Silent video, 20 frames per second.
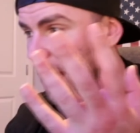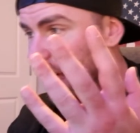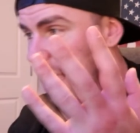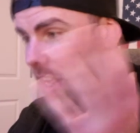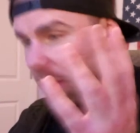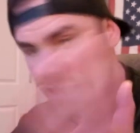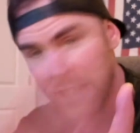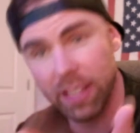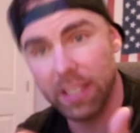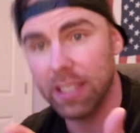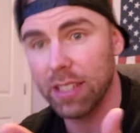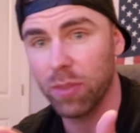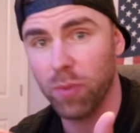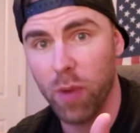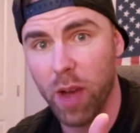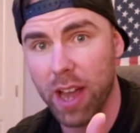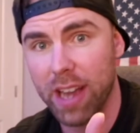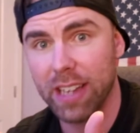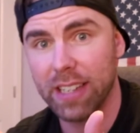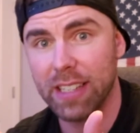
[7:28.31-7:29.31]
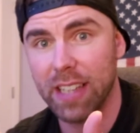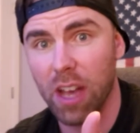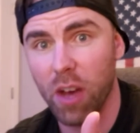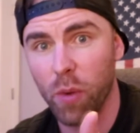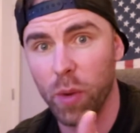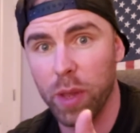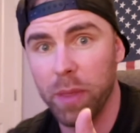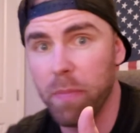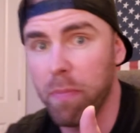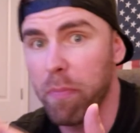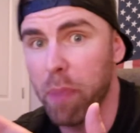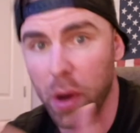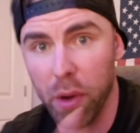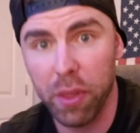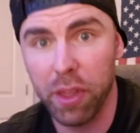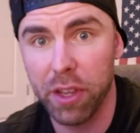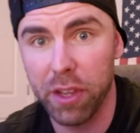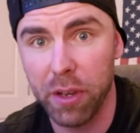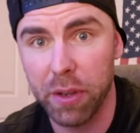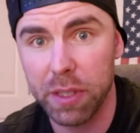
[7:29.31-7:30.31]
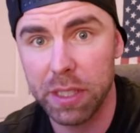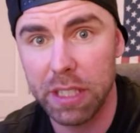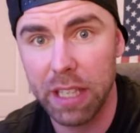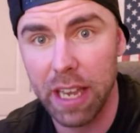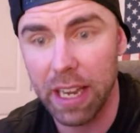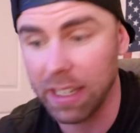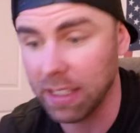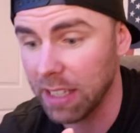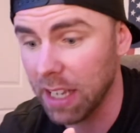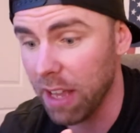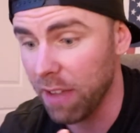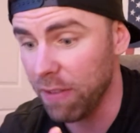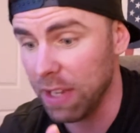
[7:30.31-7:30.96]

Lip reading: And this is why you dealt with both of those things.